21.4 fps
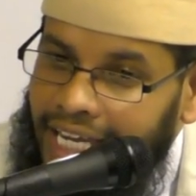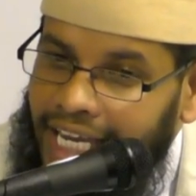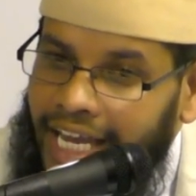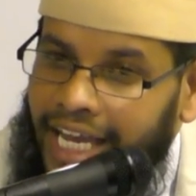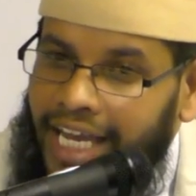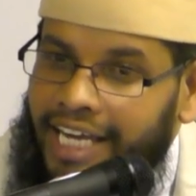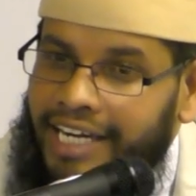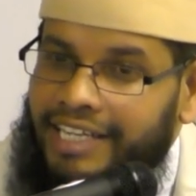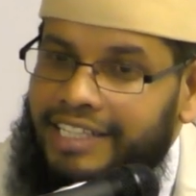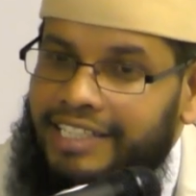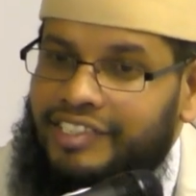
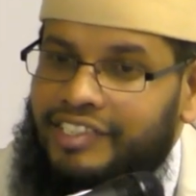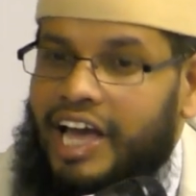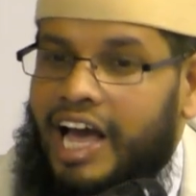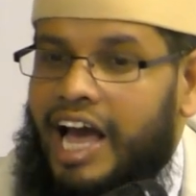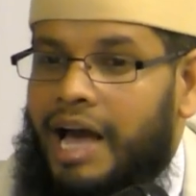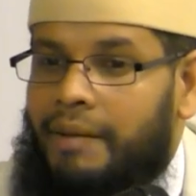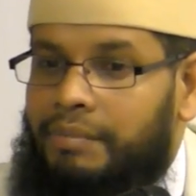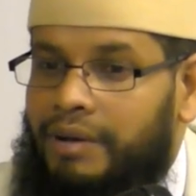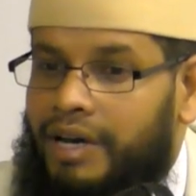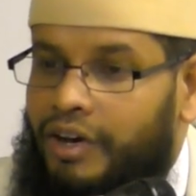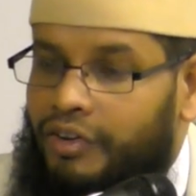And
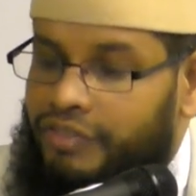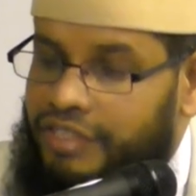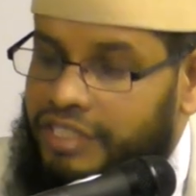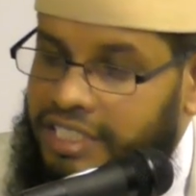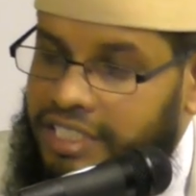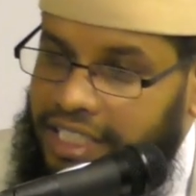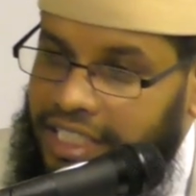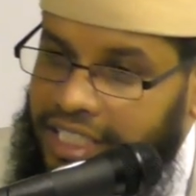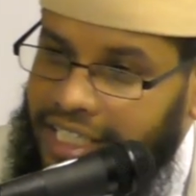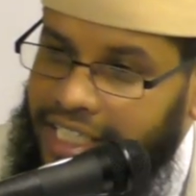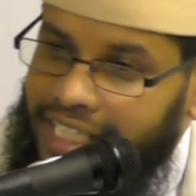Sahaba,
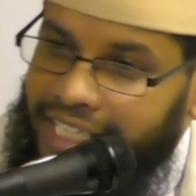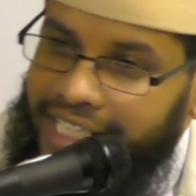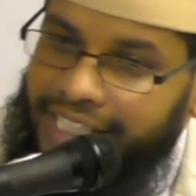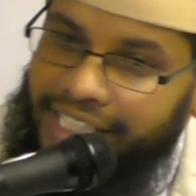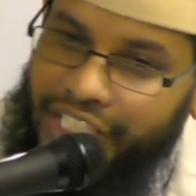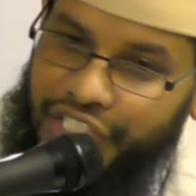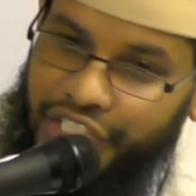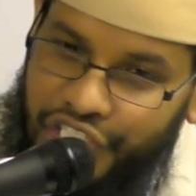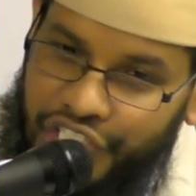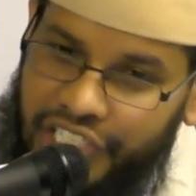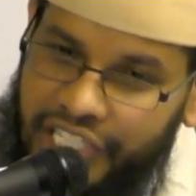obviously,
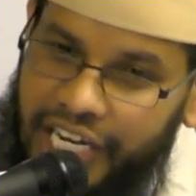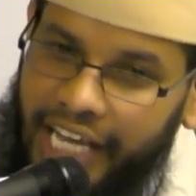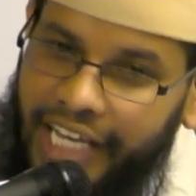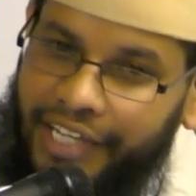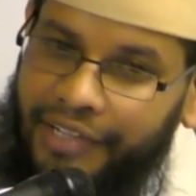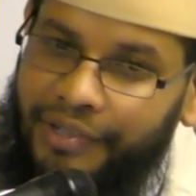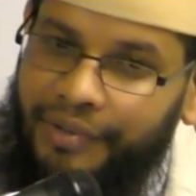they're just like,